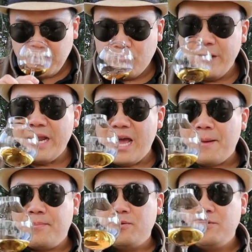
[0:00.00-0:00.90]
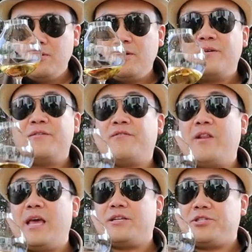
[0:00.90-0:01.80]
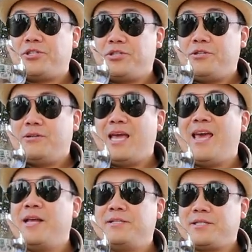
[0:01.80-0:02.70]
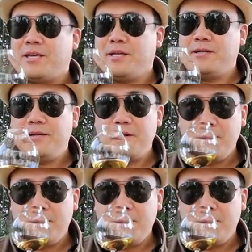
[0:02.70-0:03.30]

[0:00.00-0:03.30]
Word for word: green apple flesh and skin,